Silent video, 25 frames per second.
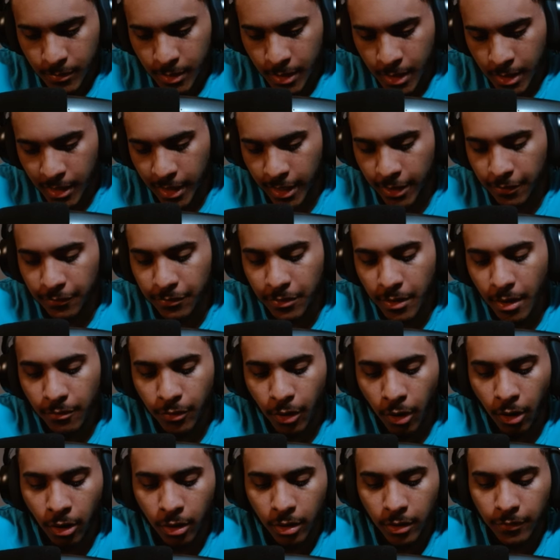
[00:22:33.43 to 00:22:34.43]
Like, if you have
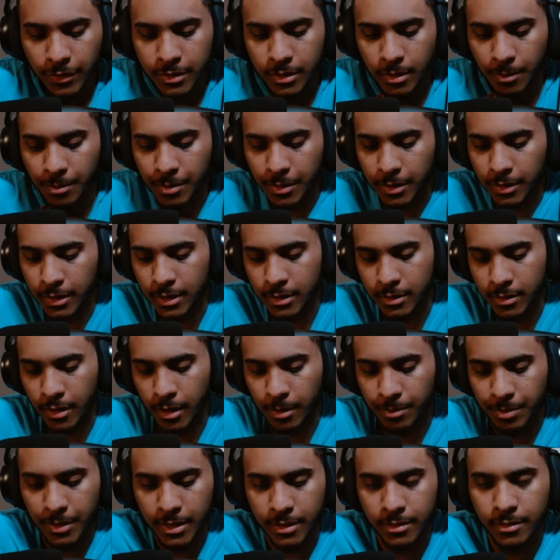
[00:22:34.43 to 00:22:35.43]
all of his abilities up,
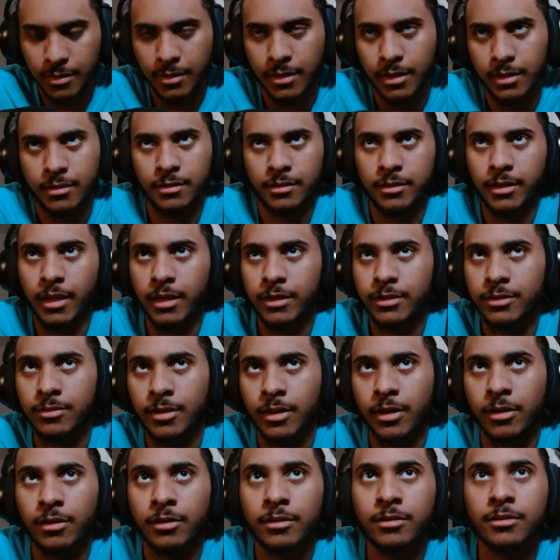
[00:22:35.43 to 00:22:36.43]
he's a decent slot 2
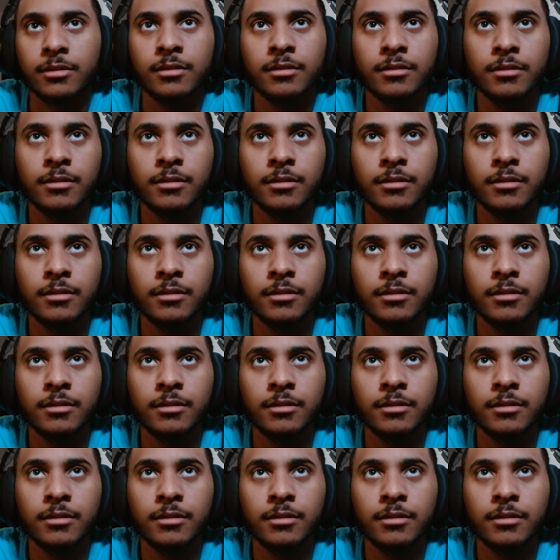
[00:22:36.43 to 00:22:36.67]
character.